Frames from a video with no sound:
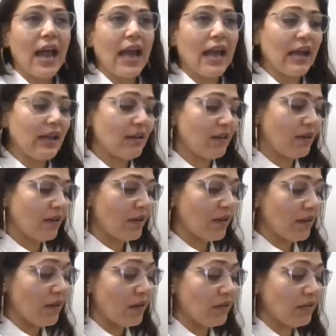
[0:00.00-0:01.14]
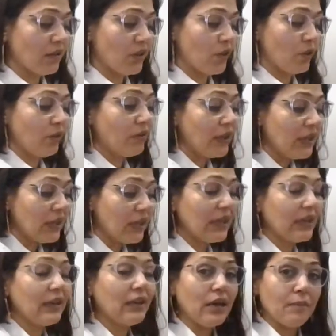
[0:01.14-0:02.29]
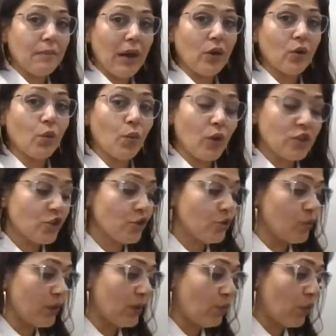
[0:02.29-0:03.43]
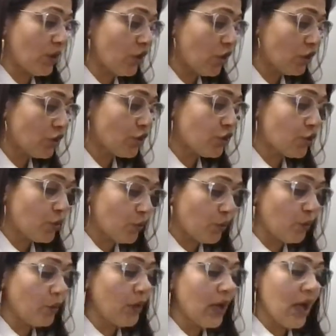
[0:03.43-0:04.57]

and you know, thinking about what to do and what not to do.